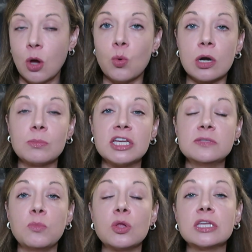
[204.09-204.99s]

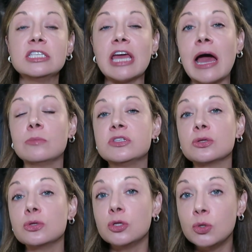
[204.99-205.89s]
Workplace bullies
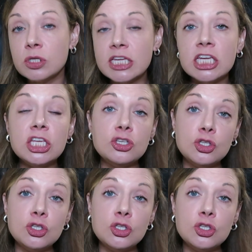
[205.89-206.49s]
absolutely